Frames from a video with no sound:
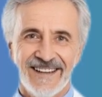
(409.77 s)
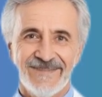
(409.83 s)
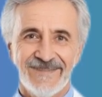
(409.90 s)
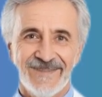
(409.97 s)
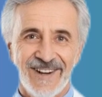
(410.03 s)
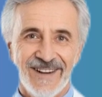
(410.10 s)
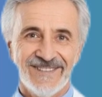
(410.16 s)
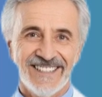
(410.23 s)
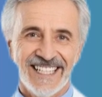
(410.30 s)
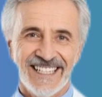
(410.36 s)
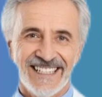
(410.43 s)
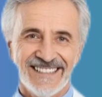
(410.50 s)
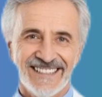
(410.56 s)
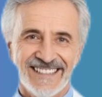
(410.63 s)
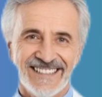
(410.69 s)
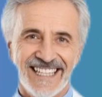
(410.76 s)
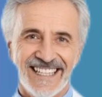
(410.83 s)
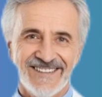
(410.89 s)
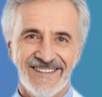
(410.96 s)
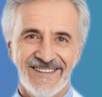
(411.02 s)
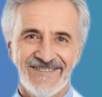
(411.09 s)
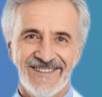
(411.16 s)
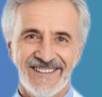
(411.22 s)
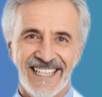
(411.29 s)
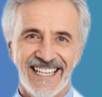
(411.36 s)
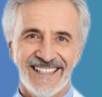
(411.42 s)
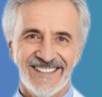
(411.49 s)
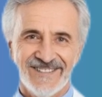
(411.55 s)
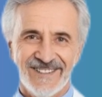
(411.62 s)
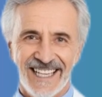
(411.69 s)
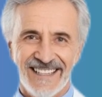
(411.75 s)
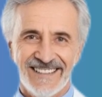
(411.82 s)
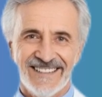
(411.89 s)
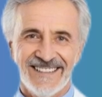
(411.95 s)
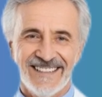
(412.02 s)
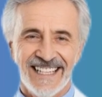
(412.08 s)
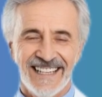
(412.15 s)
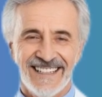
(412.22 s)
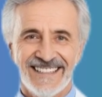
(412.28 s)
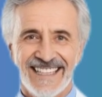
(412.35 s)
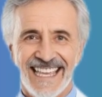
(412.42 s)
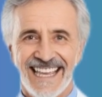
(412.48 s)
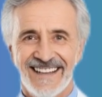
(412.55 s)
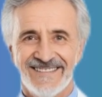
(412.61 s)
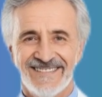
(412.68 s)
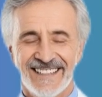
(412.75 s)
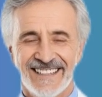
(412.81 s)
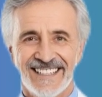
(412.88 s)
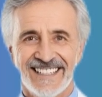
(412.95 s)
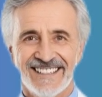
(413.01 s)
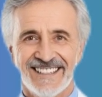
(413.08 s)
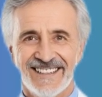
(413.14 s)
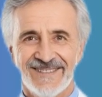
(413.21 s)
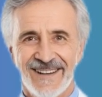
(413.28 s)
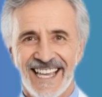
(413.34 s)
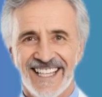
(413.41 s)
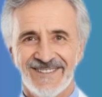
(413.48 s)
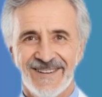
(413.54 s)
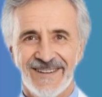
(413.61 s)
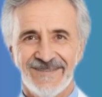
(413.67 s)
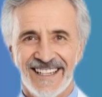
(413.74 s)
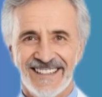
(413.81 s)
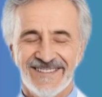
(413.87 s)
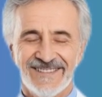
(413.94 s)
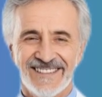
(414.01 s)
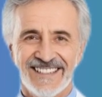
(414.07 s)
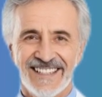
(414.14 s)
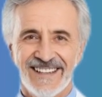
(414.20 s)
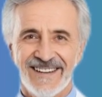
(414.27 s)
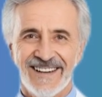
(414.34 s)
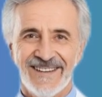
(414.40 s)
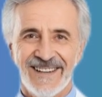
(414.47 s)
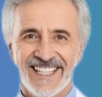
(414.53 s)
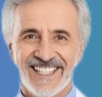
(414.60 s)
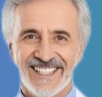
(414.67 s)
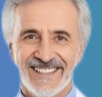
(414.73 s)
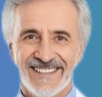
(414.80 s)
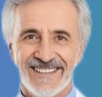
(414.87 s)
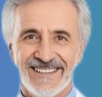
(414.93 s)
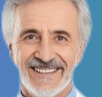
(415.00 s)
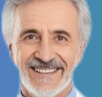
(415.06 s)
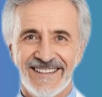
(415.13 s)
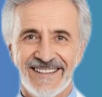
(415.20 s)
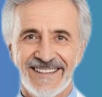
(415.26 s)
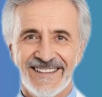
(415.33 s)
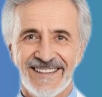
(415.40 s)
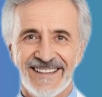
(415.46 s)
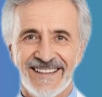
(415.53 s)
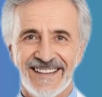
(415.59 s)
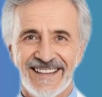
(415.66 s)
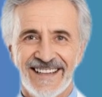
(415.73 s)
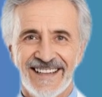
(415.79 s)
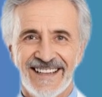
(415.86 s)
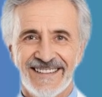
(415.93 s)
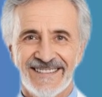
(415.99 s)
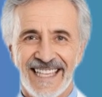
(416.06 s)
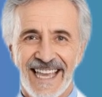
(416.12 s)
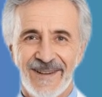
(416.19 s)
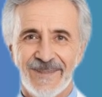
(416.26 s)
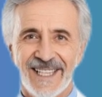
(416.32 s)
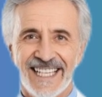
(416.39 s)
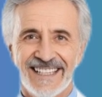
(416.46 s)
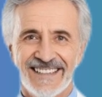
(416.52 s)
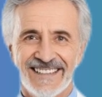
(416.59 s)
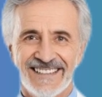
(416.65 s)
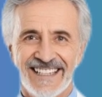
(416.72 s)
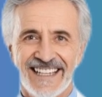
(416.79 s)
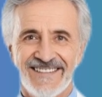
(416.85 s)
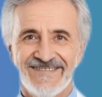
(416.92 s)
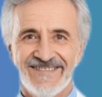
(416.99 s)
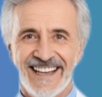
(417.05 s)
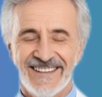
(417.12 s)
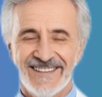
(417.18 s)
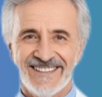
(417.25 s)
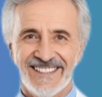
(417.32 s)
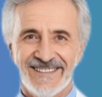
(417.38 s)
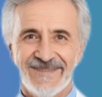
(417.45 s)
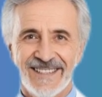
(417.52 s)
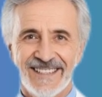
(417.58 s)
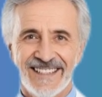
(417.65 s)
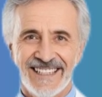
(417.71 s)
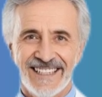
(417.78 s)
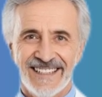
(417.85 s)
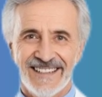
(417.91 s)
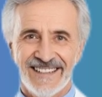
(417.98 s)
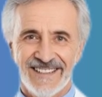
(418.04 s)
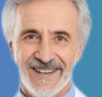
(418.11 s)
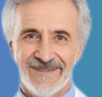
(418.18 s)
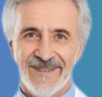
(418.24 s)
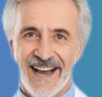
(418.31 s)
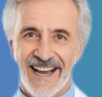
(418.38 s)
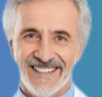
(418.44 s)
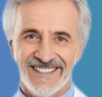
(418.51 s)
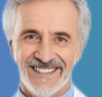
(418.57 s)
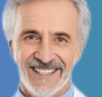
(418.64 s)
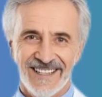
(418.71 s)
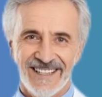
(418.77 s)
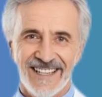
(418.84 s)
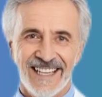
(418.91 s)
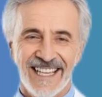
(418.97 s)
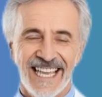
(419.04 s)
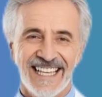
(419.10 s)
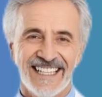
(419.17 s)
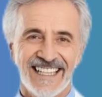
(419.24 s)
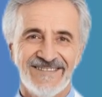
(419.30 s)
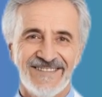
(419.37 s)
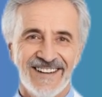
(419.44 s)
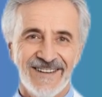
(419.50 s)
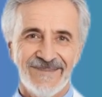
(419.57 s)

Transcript: Protein is essential for leg strength, and a lack of it leads to gradual muscle deterioration. That weakness can affect your stability, your posture, and even your